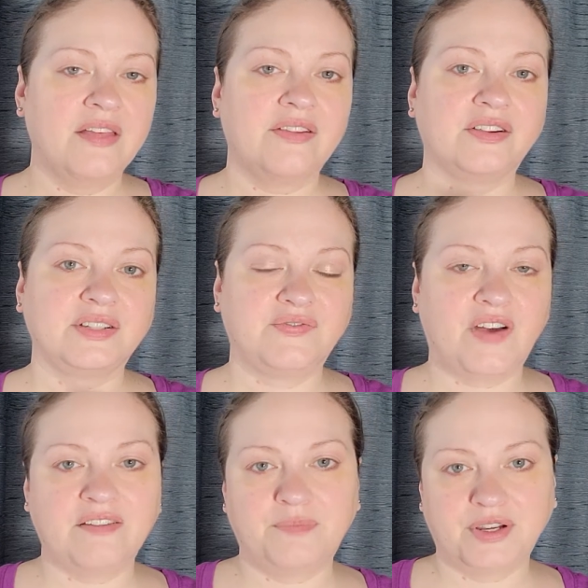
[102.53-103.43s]
There's
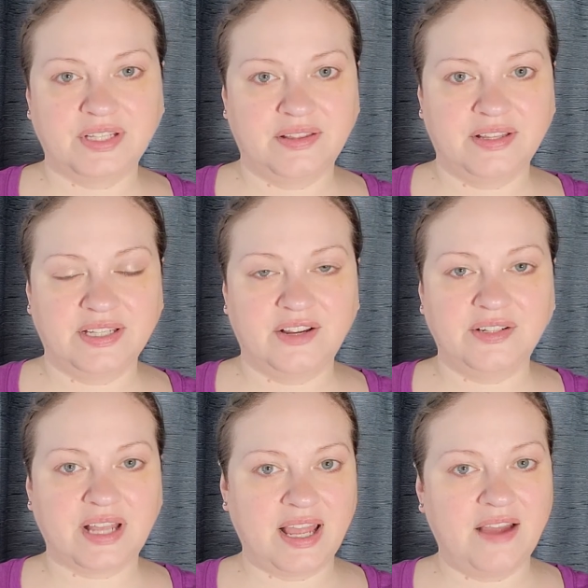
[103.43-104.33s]
five books in the
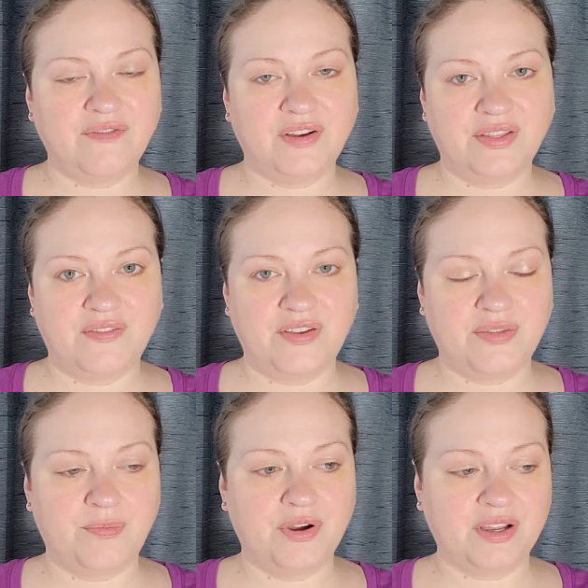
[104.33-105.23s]
series. I have read the
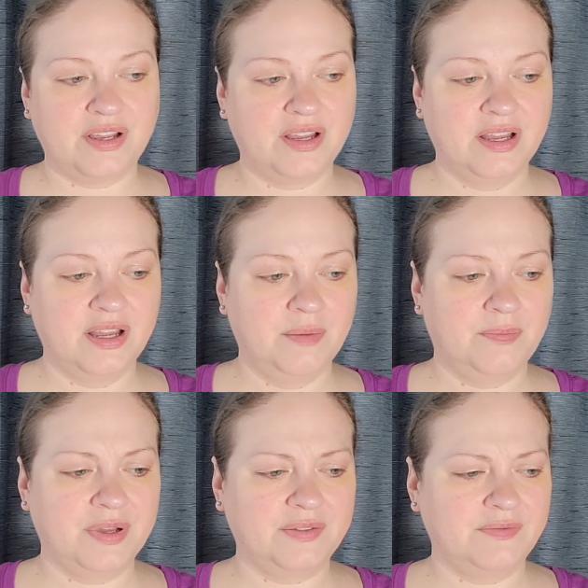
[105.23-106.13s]
fifth book,
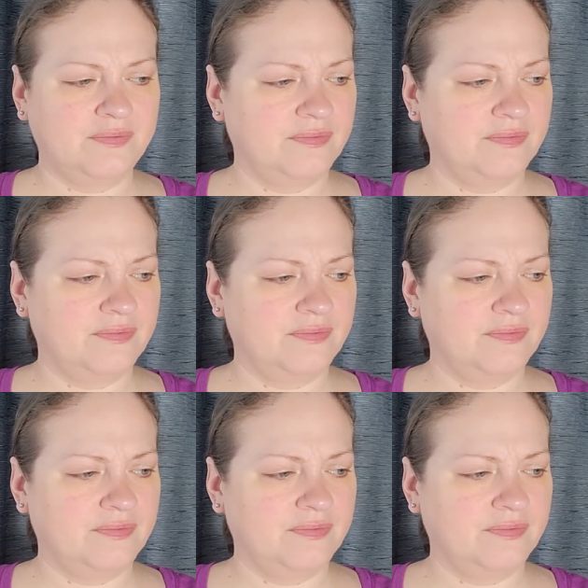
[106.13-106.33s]
but